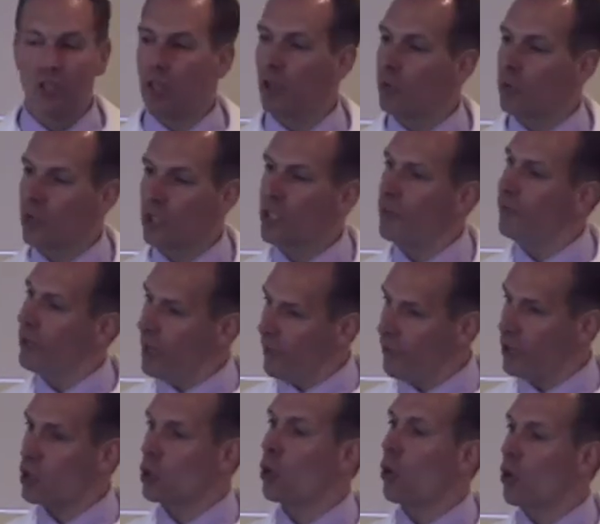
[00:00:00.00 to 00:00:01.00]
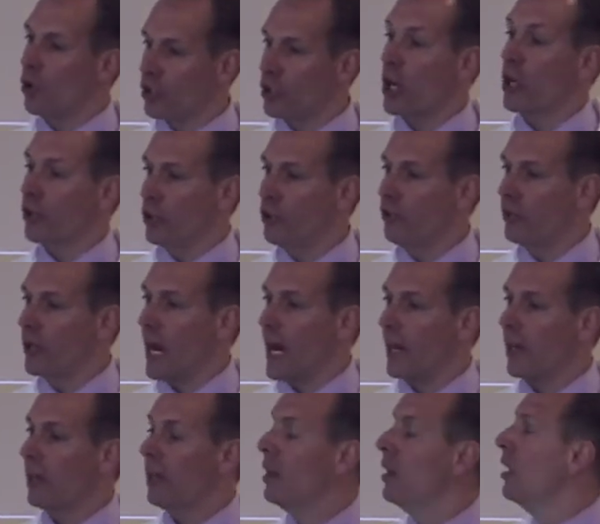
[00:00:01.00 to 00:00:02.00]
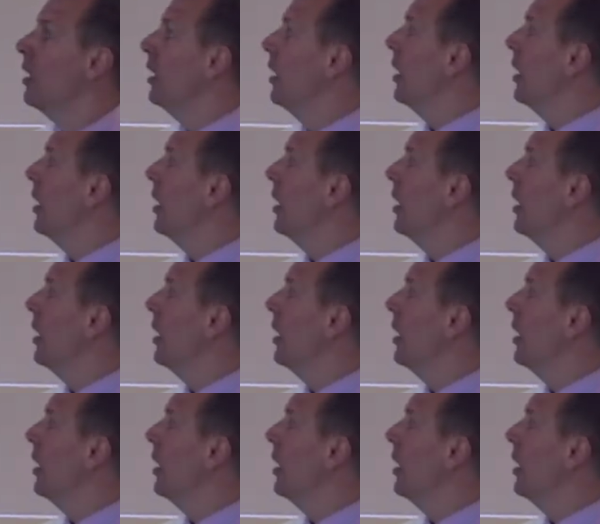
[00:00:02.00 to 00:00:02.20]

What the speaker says: In other words, if it scores, you've got it.